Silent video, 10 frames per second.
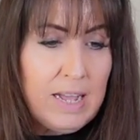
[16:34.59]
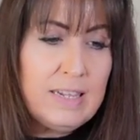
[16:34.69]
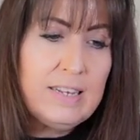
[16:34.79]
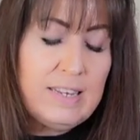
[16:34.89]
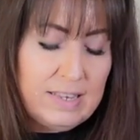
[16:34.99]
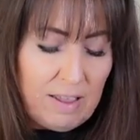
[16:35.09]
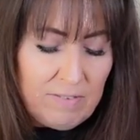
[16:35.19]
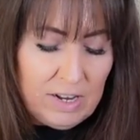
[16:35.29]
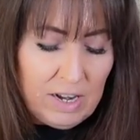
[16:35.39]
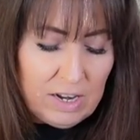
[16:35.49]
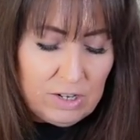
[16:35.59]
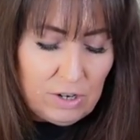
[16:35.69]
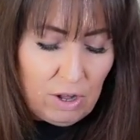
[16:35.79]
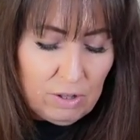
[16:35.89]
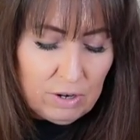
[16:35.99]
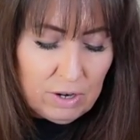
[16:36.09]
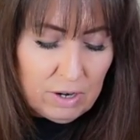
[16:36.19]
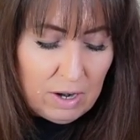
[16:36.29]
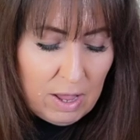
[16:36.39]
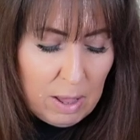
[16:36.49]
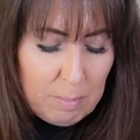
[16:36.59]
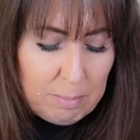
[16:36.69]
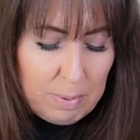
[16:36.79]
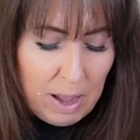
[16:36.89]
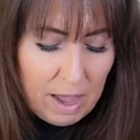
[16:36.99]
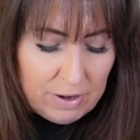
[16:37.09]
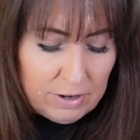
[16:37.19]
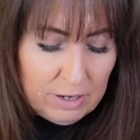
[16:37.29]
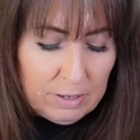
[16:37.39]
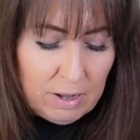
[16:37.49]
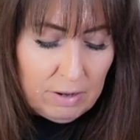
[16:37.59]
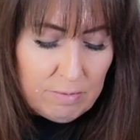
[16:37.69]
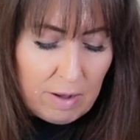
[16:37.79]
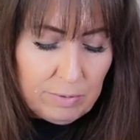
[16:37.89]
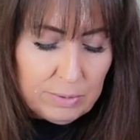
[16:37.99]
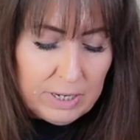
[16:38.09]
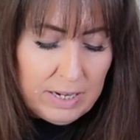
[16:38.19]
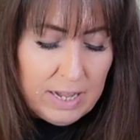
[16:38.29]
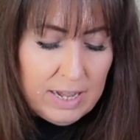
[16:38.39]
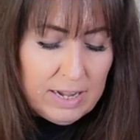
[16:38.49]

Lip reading: It's a $7 pattern on Ravelry.